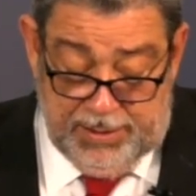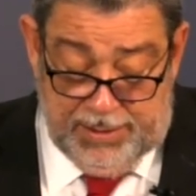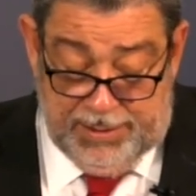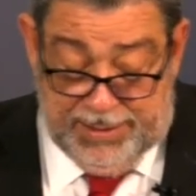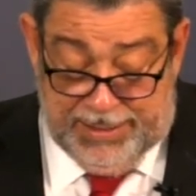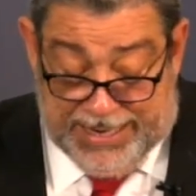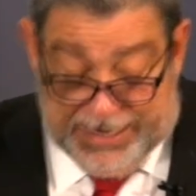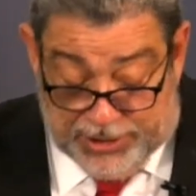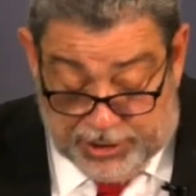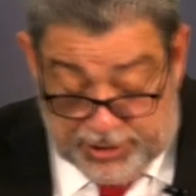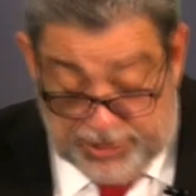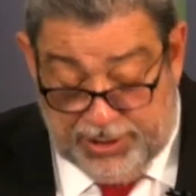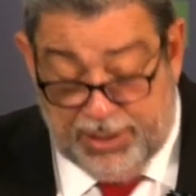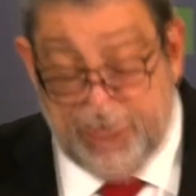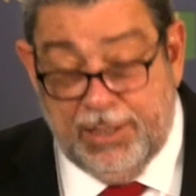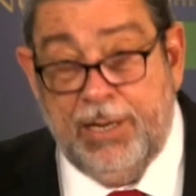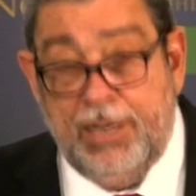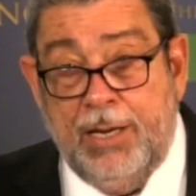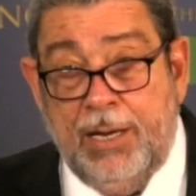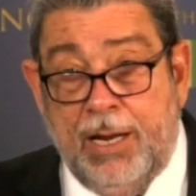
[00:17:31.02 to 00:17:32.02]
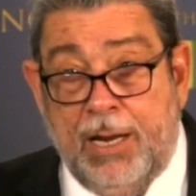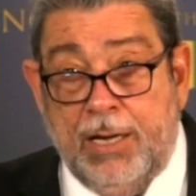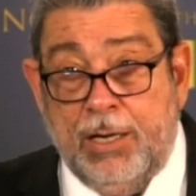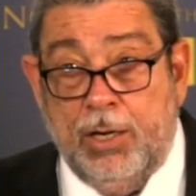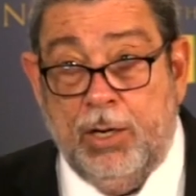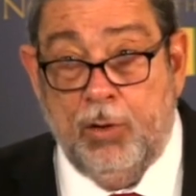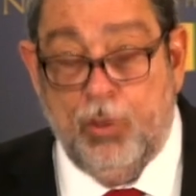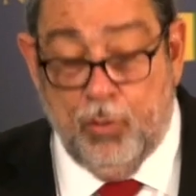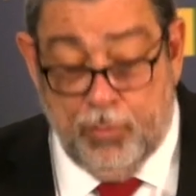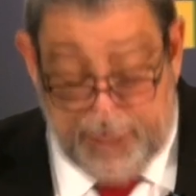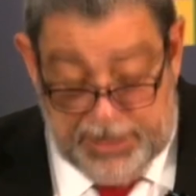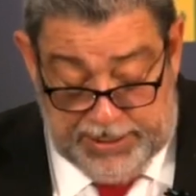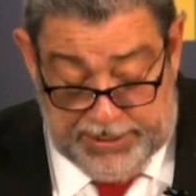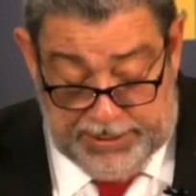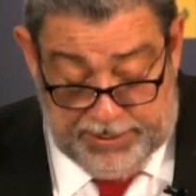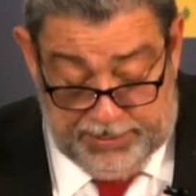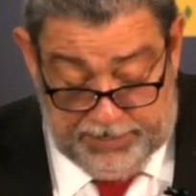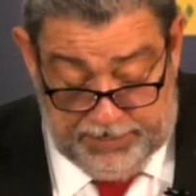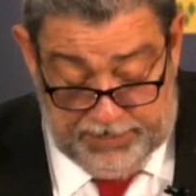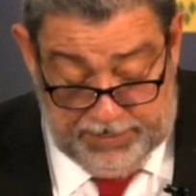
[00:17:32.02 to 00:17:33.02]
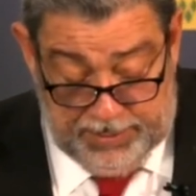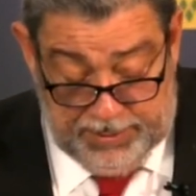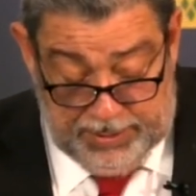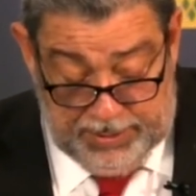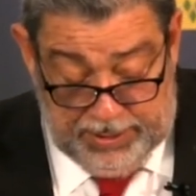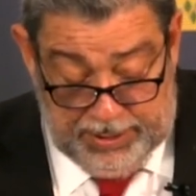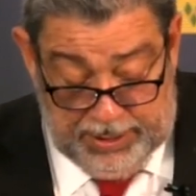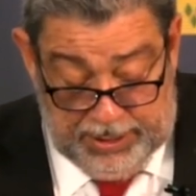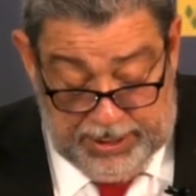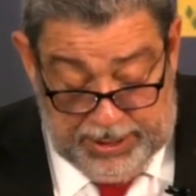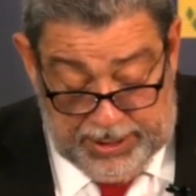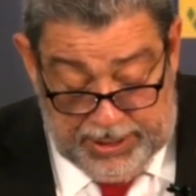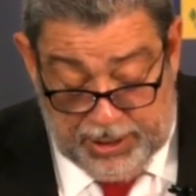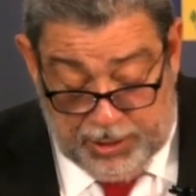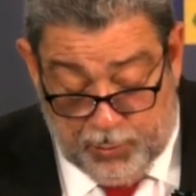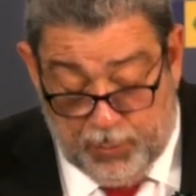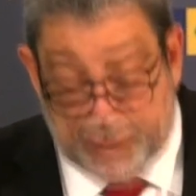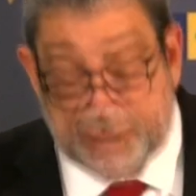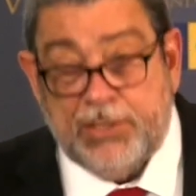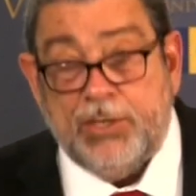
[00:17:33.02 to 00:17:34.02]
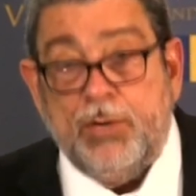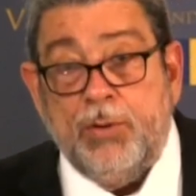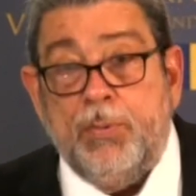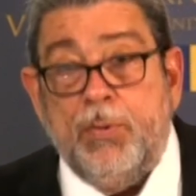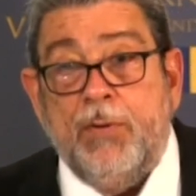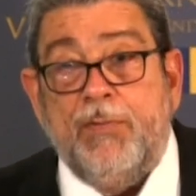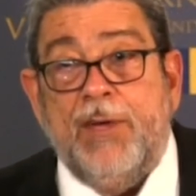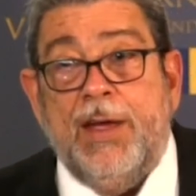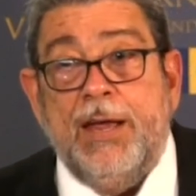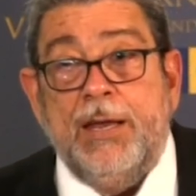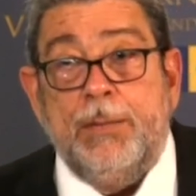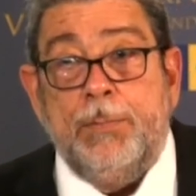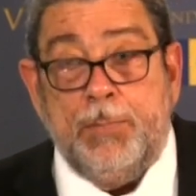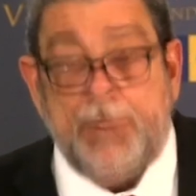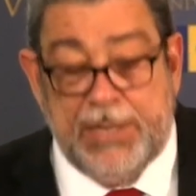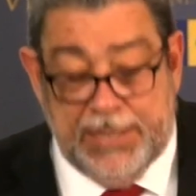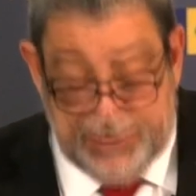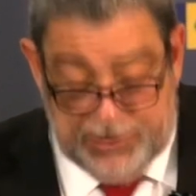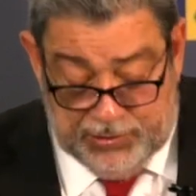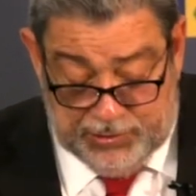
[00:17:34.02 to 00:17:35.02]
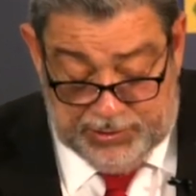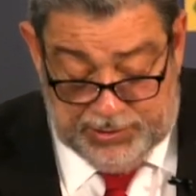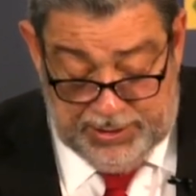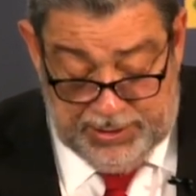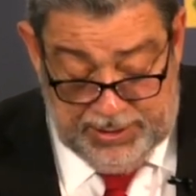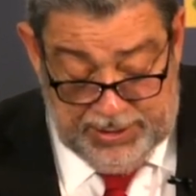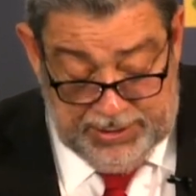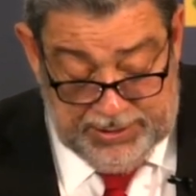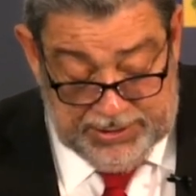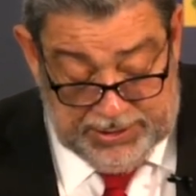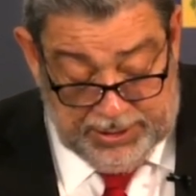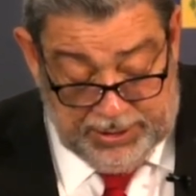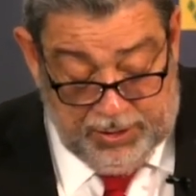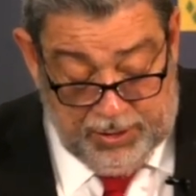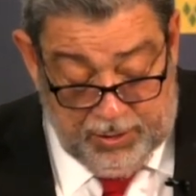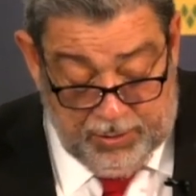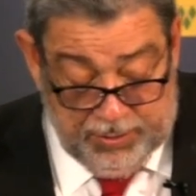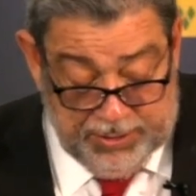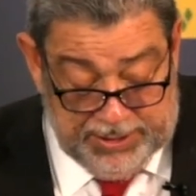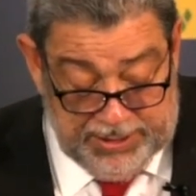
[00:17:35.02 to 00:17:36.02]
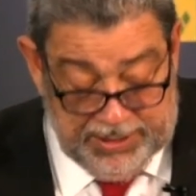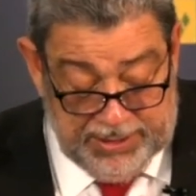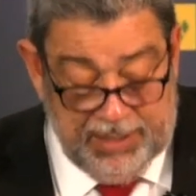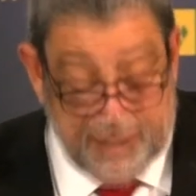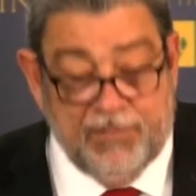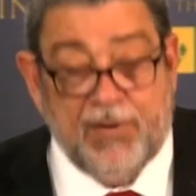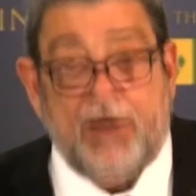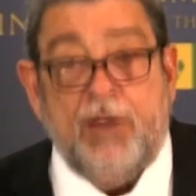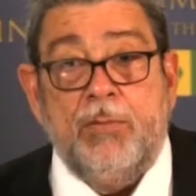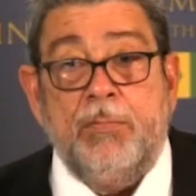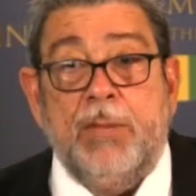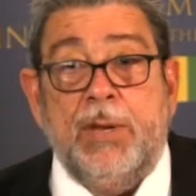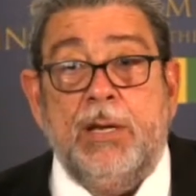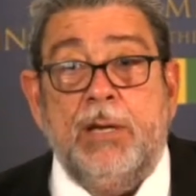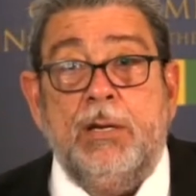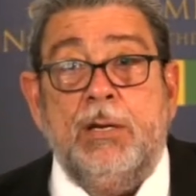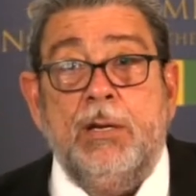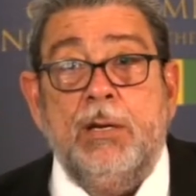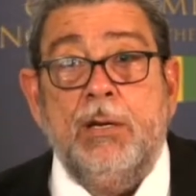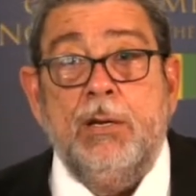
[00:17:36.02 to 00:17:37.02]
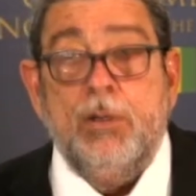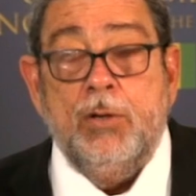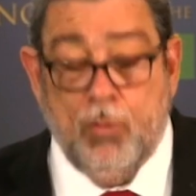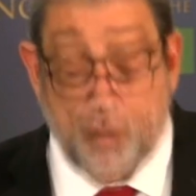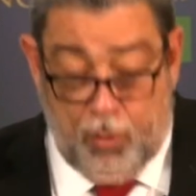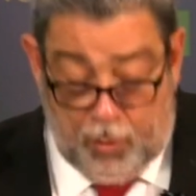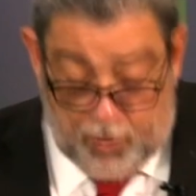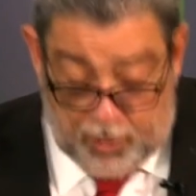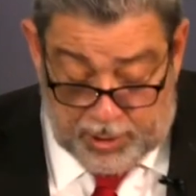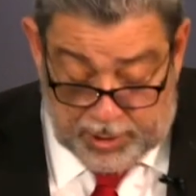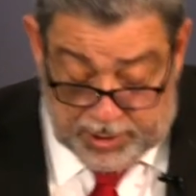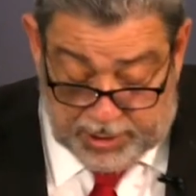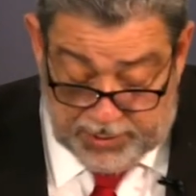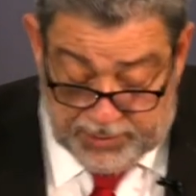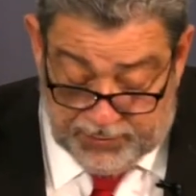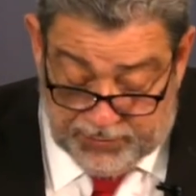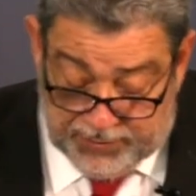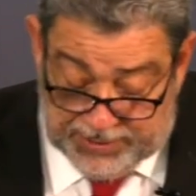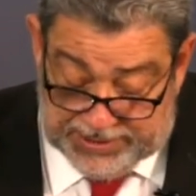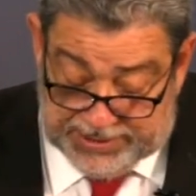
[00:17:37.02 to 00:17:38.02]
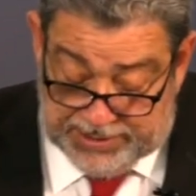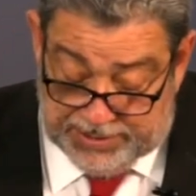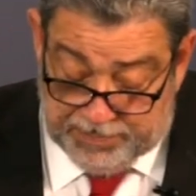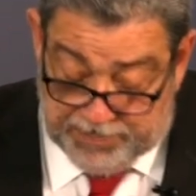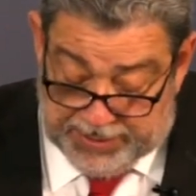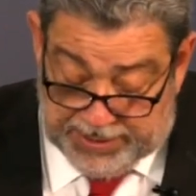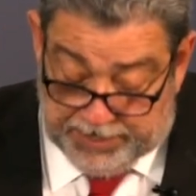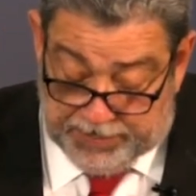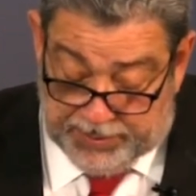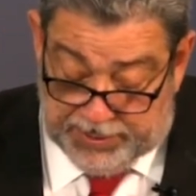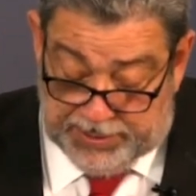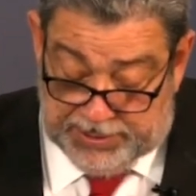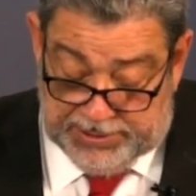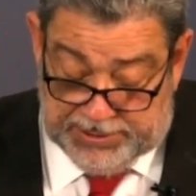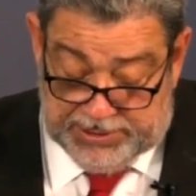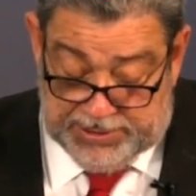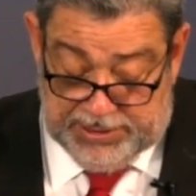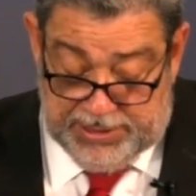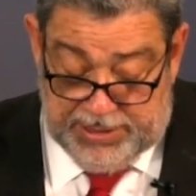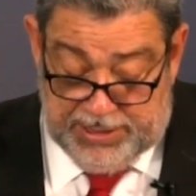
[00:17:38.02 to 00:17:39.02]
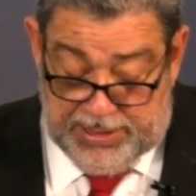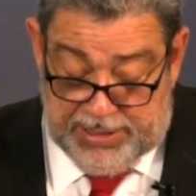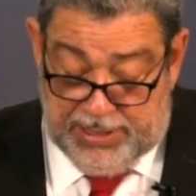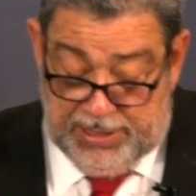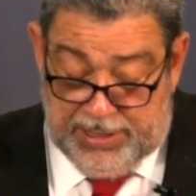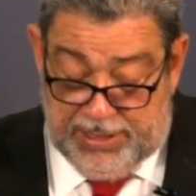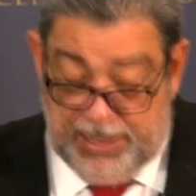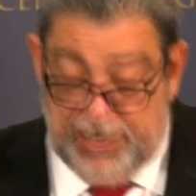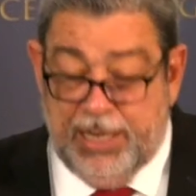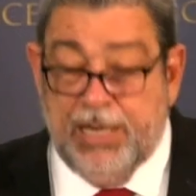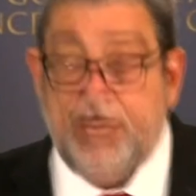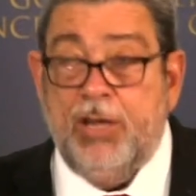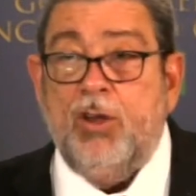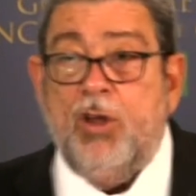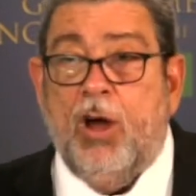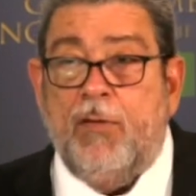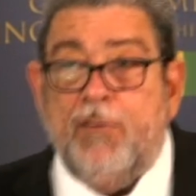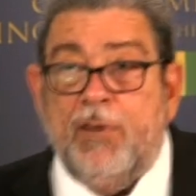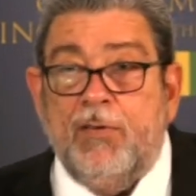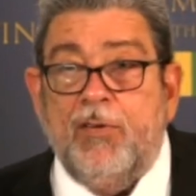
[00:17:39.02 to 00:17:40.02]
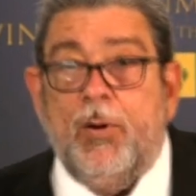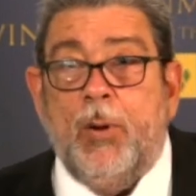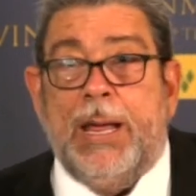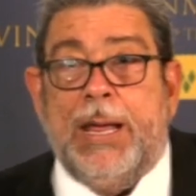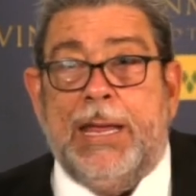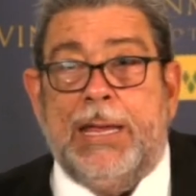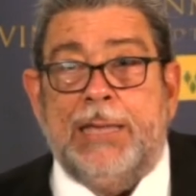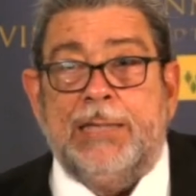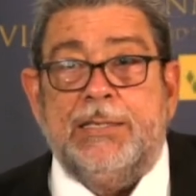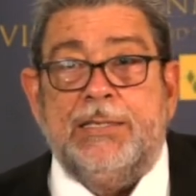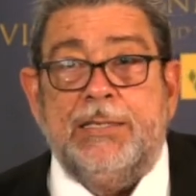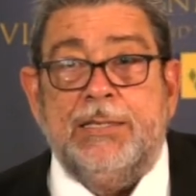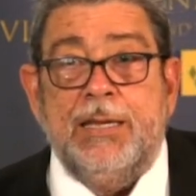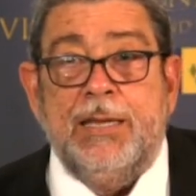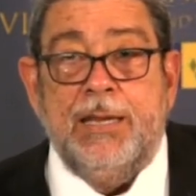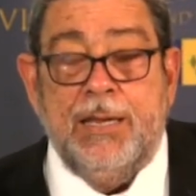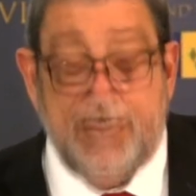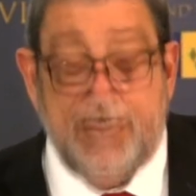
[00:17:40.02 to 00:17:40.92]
nationally, and globally in a quest to provide peace, security, and development to all countries and peoples in novel ways